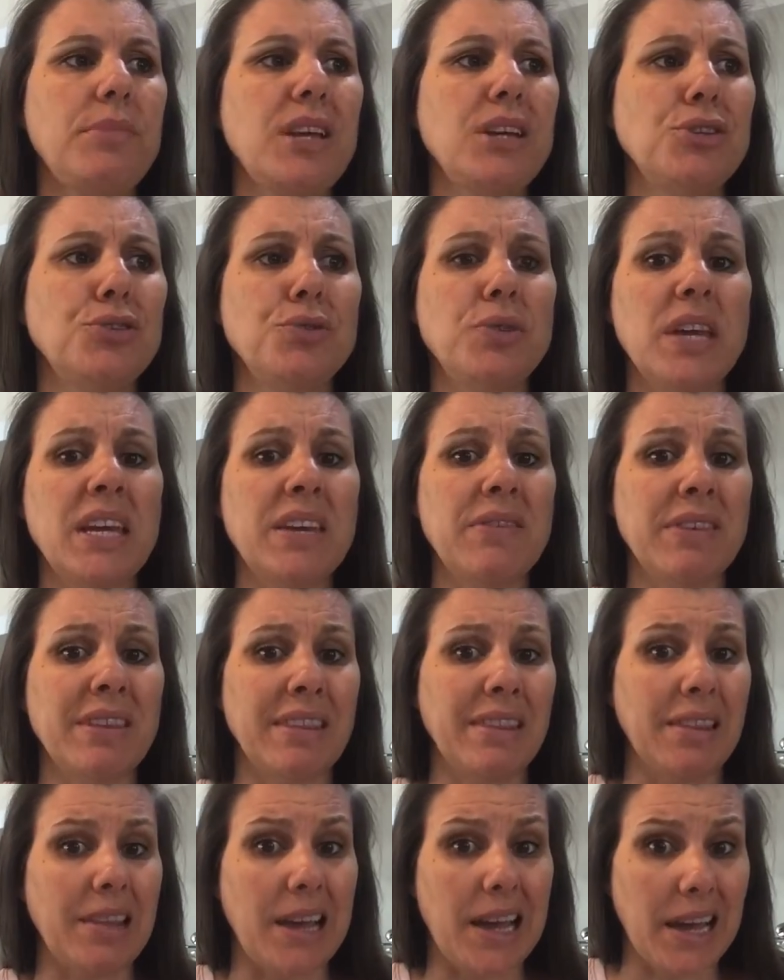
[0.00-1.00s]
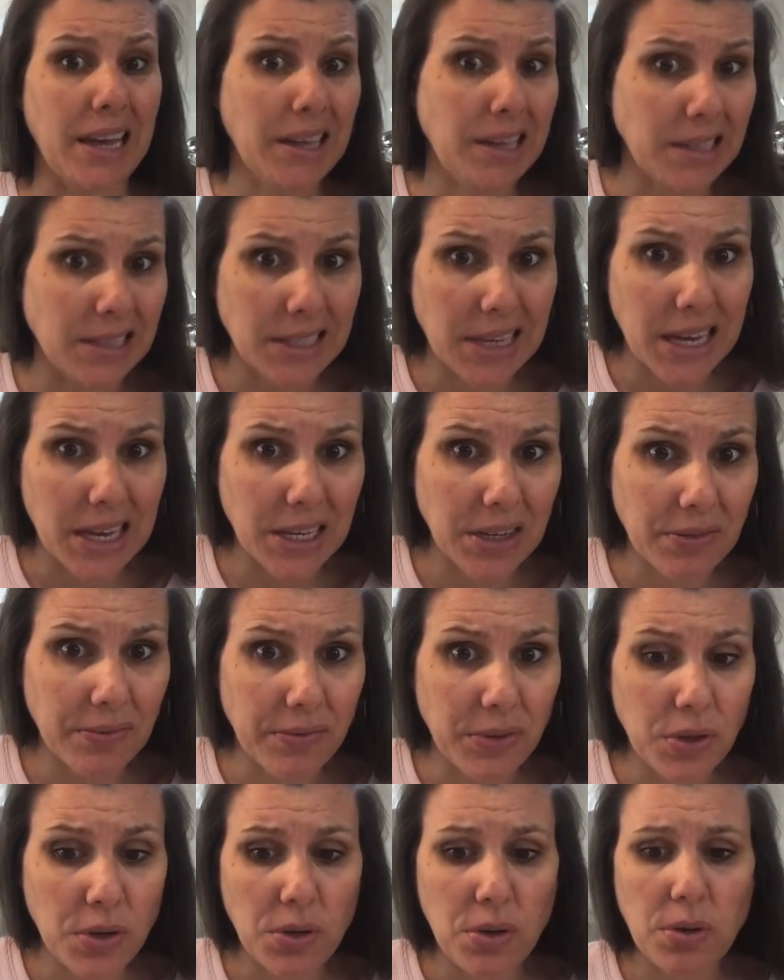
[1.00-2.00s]
do they even like Italian
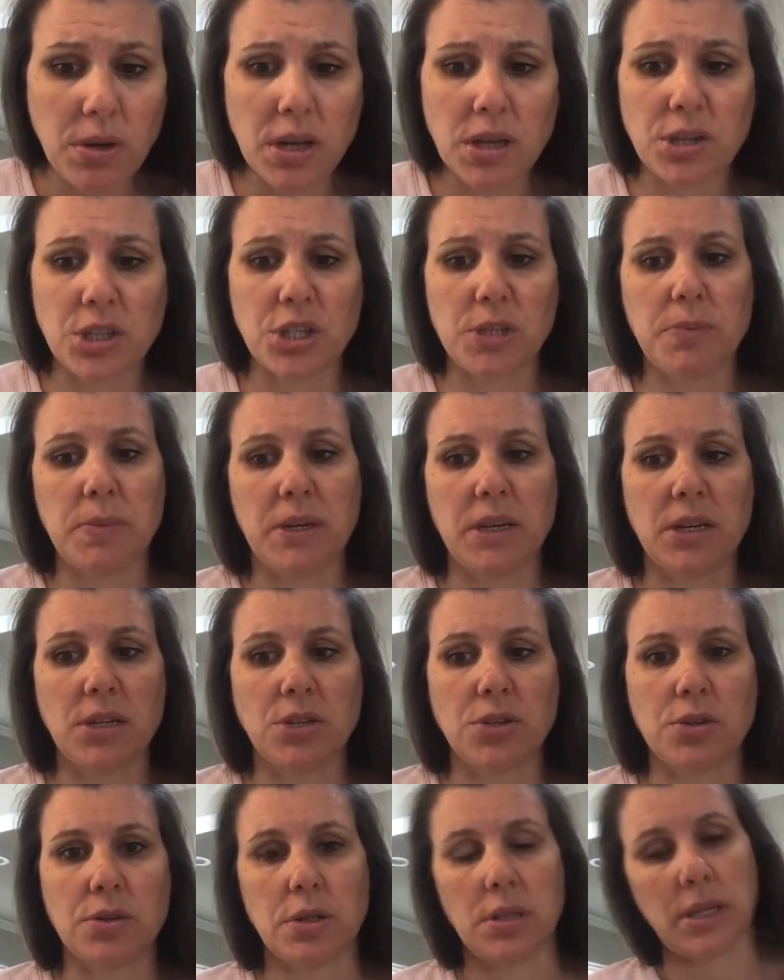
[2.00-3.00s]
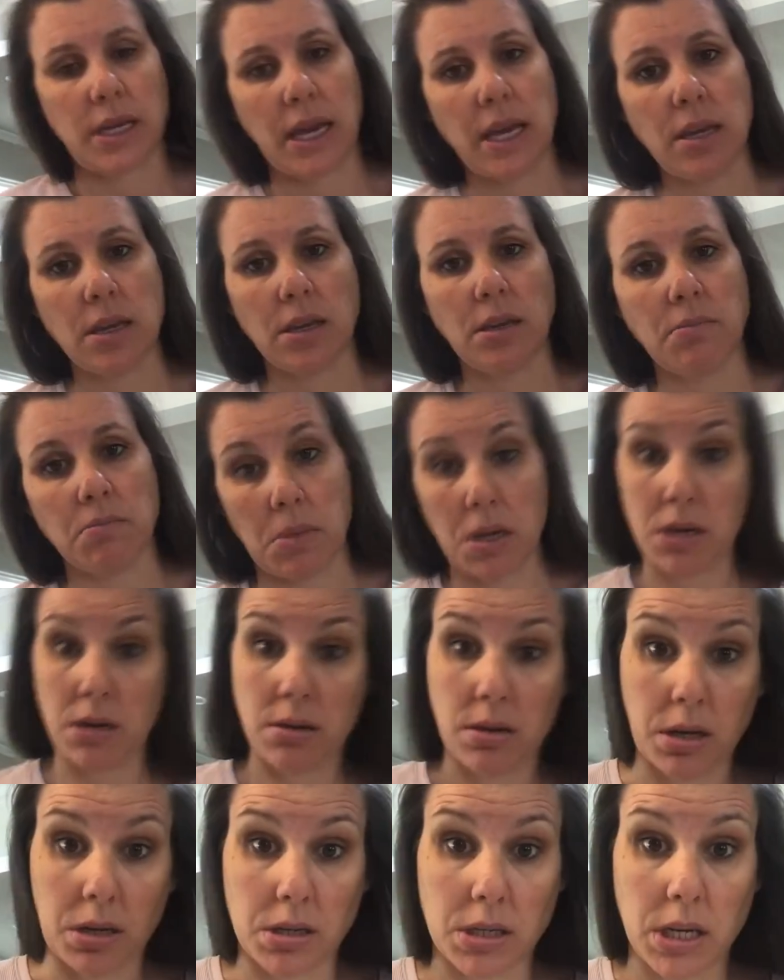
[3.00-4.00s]
food? Just because you're Italian, you may not
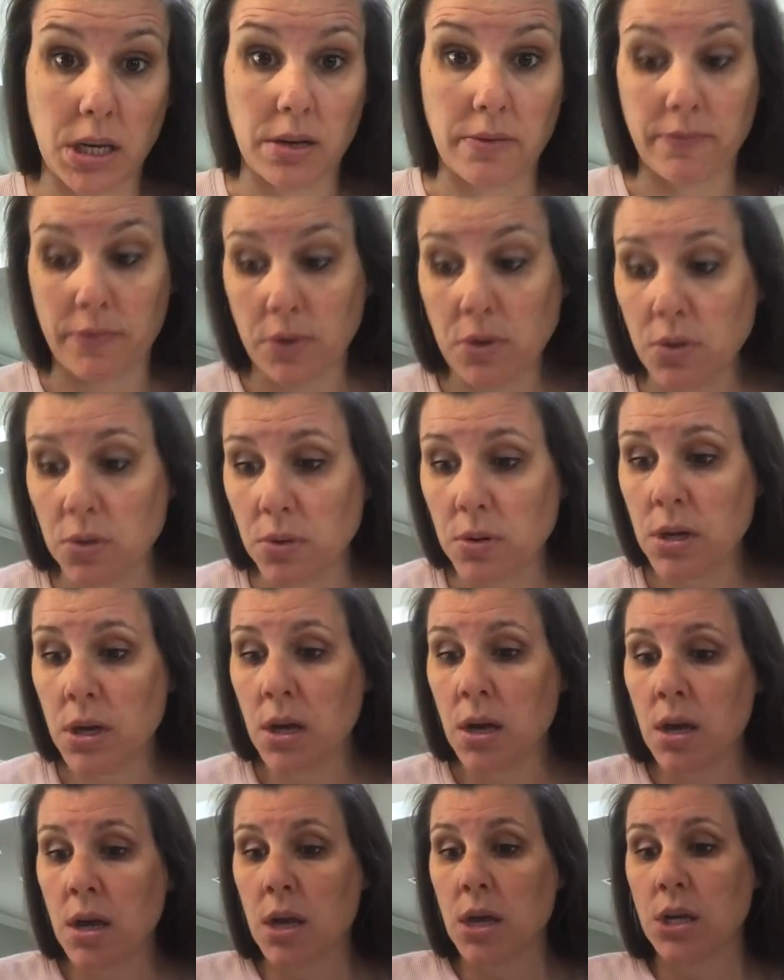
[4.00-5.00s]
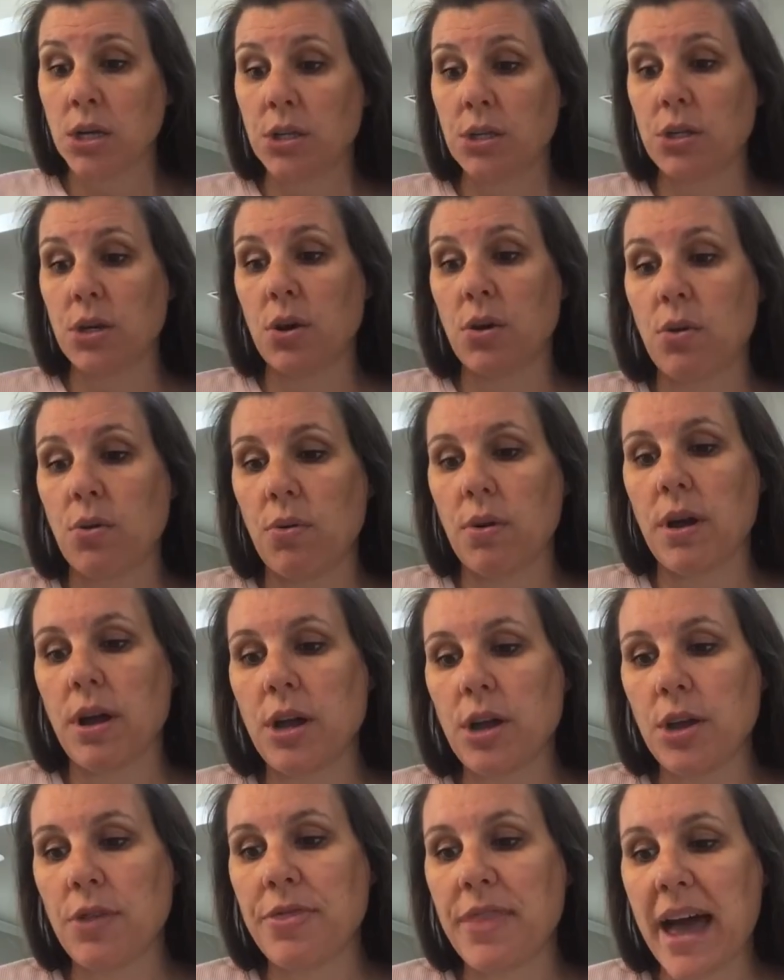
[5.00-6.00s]
like Italian food. So
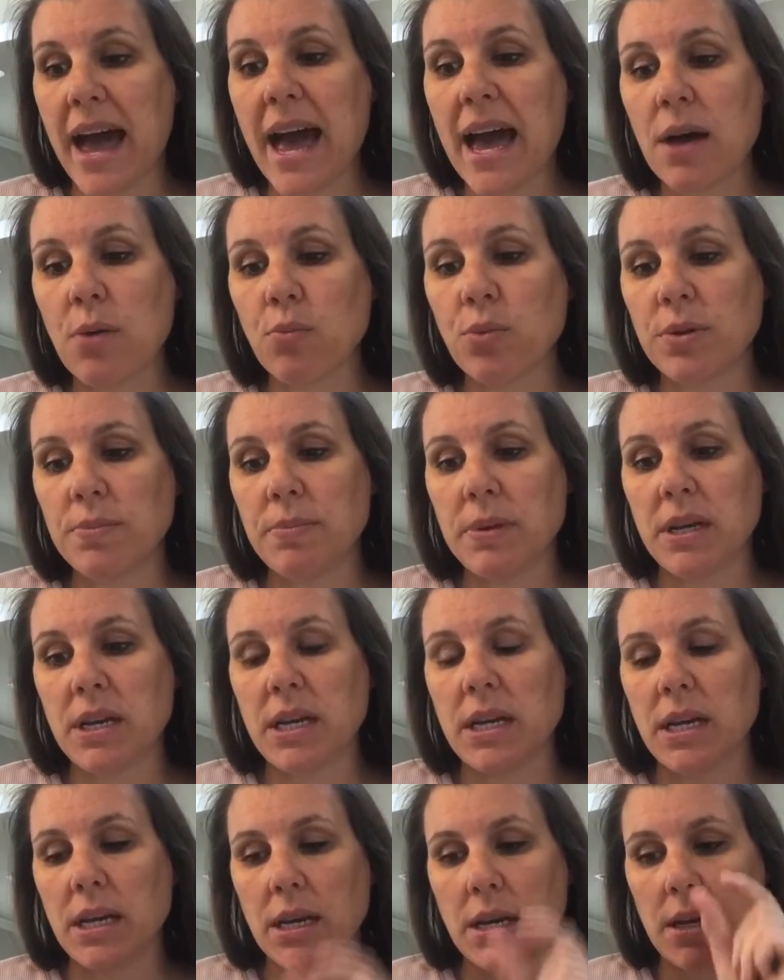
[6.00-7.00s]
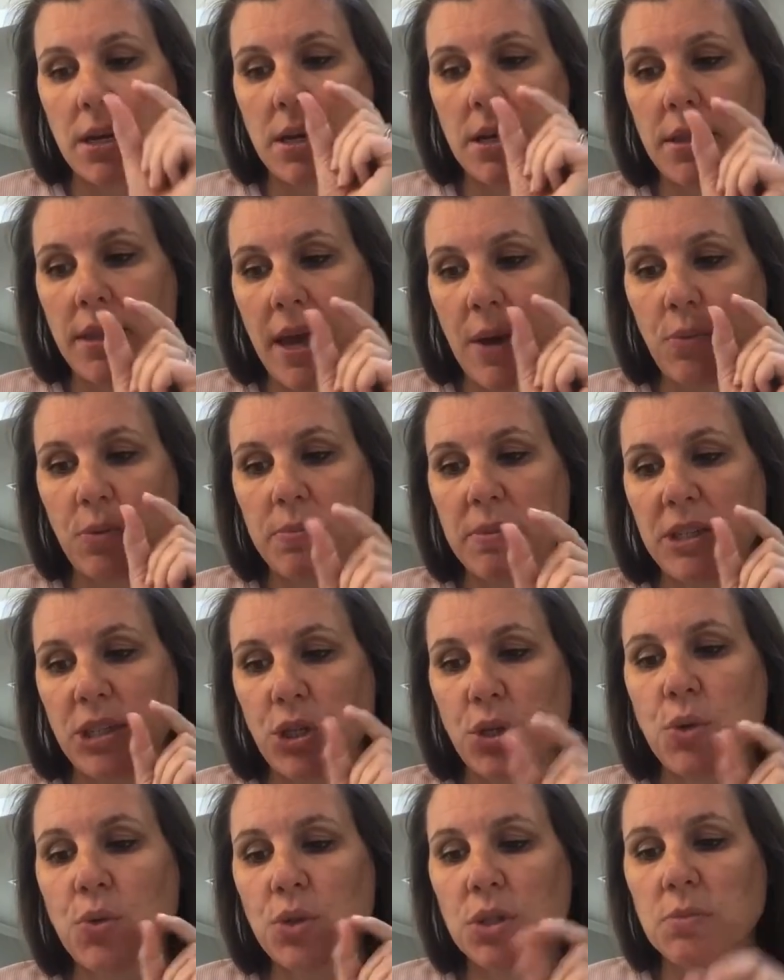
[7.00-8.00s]
that would be
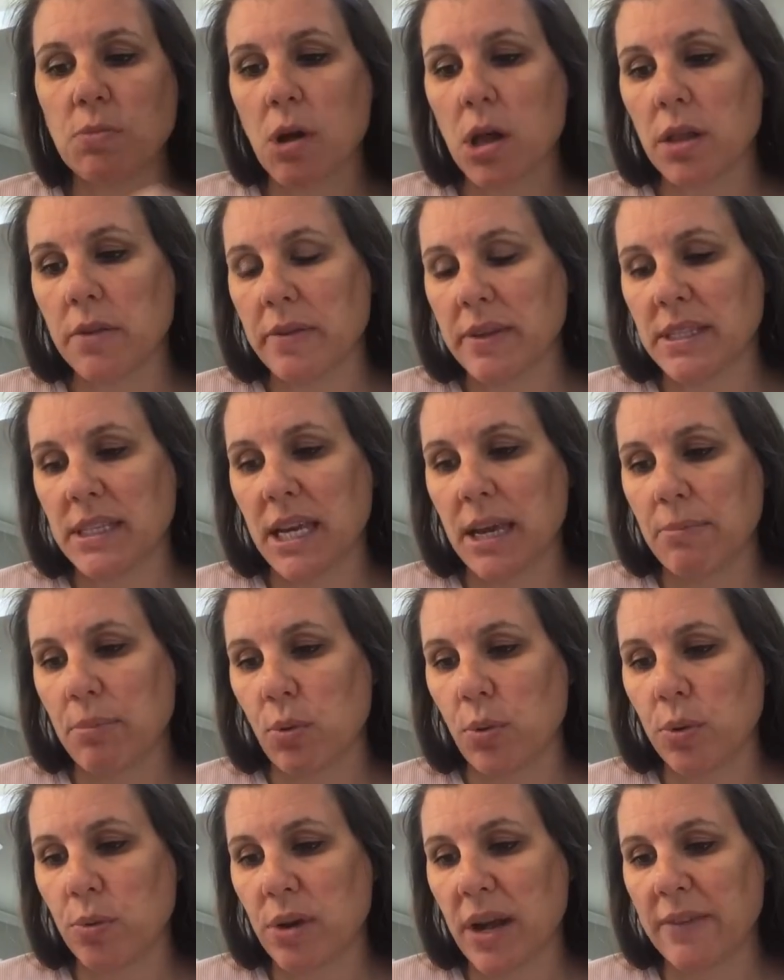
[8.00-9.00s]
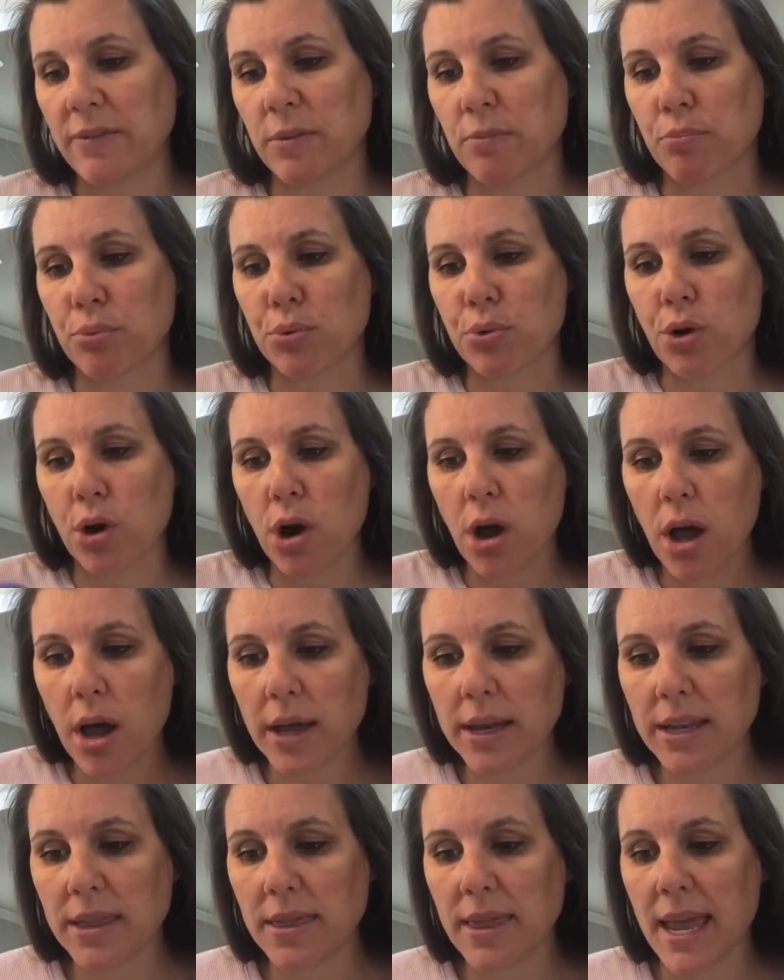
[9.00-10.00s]
too small of a sample. We would have to
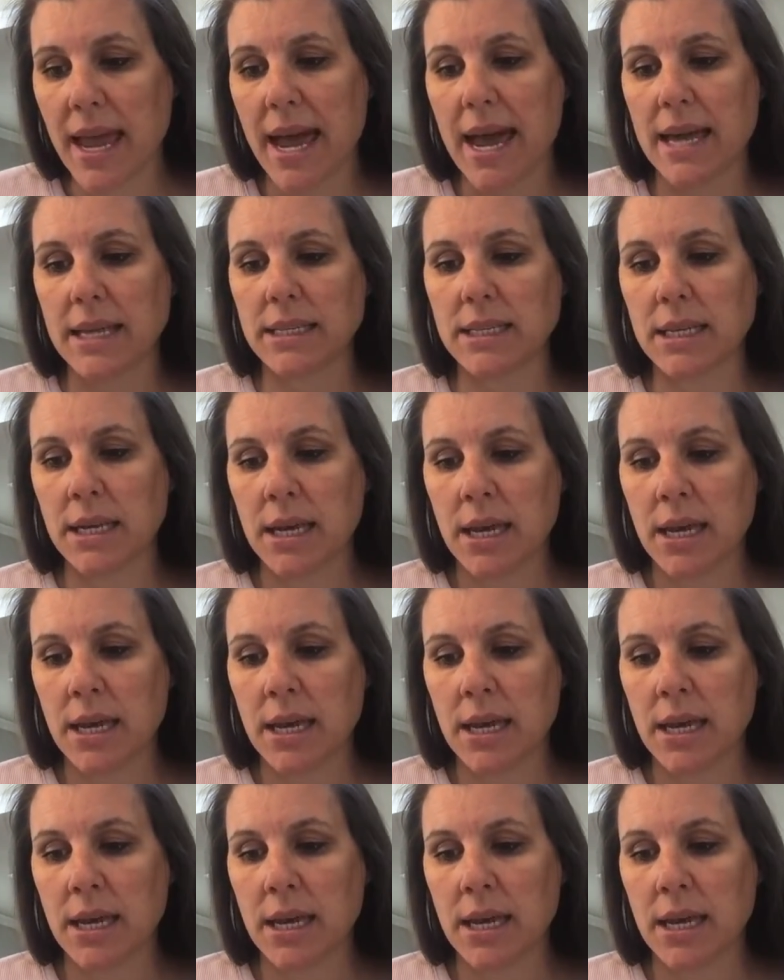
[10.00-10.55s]
broaden that